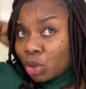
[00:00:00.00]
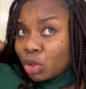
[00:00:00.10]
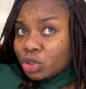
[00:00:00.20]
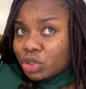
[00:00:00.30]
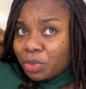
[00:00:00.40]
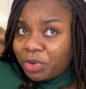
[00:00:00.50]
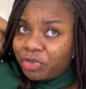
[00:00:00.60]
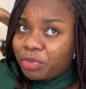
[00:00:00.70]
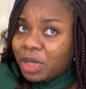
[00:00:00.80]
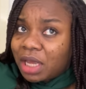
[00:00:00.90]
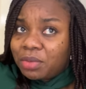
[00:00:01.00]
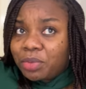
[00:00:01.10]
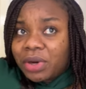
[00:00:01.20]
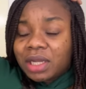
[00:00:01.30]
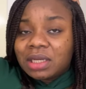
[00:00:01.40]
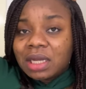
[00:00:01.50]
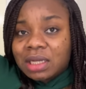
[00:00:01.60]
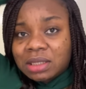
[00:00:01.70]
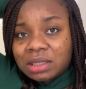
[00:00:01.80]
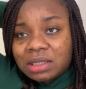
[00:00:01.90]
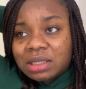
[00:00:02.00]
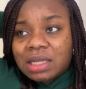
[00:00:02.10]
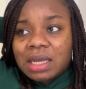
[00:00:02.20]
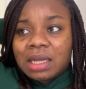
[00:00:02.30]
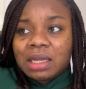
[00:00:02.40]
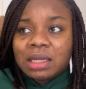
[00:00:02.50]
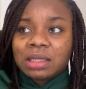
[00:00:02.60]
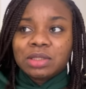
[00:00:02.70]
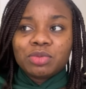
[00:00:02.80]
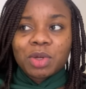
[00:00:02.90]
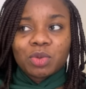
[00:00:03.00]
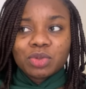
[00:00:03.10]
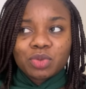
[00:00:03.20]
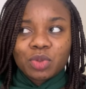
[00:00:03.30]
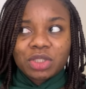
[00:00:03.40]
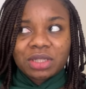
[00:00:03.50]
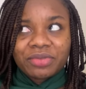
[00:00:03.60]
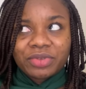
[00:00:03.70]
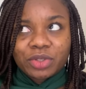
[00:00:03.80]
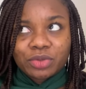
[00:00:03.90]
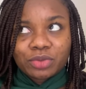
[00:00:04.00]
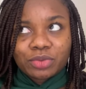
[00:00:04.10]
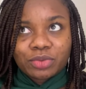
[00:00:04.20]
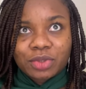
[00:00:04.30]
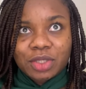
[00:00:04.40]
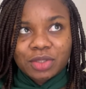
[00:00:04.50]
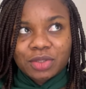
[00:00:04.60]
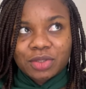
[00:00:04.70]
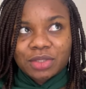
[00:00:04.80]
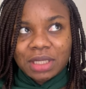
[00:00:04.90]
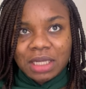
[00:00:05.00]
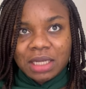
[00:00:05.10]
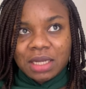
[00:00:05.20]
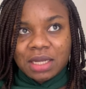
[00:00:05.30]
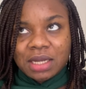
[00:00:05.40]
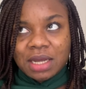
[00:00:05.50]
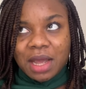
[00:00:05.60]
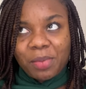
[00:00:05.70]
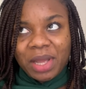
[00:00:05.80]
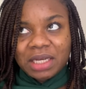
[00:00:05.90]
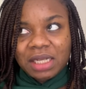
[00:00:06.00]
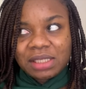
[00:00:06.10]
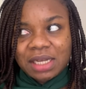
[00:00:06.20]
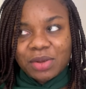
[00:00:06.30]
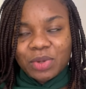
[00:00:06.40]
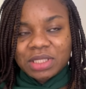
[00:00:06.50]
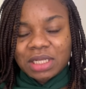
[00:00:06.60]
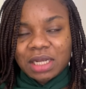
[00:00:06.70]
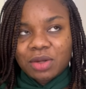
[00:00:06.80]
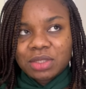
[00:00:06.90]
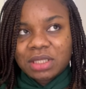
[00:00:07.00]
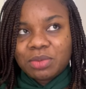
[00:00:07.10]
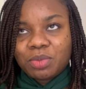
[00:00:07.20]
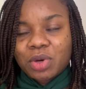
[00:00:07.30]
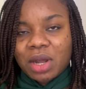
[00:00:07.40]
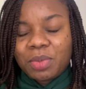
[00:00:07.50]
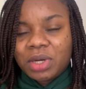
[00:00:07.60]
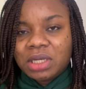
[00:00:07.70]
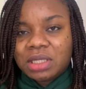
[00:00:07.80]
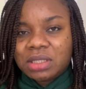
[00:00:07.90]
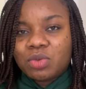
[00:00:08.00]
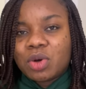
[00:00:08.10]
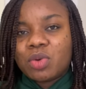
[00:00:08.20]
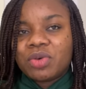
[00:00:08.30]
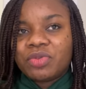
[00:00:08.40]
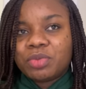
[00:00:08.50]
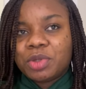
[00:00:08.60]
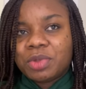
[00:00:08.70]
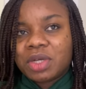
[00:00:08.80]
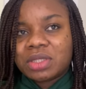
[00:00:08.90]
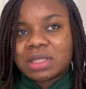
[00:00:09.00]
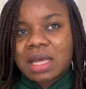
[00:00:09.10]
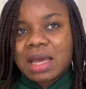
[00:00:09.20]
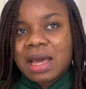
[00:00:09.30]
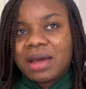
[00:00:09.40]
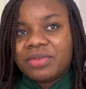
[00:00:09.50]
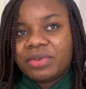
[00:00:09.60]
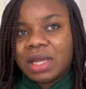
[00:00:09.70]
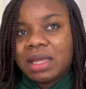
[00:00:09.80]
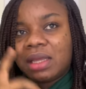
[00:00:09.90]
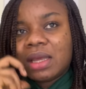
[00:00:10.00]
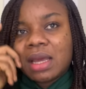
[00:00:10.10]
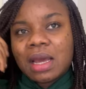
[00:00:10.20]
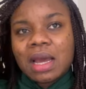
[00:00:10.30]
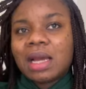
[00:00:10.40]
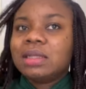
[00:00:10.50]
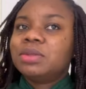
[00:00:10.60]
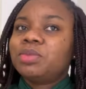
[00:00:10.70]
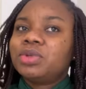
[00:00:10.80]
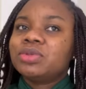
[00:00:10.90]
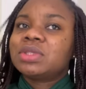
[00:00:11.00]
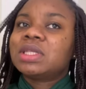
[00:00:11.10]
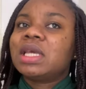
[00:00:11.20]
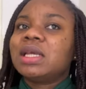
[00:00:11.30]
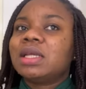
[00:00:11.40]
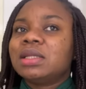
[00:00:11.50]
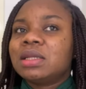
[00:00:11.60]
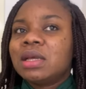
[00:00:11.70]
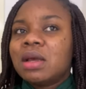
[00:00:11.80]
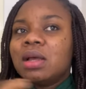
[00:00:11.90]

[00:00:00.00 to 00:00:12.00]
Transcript: stop you from getting pregnant then you might want to watch that video because I panicked and I went and I got it but apparently it didn't work well for me because I have like acne prone skin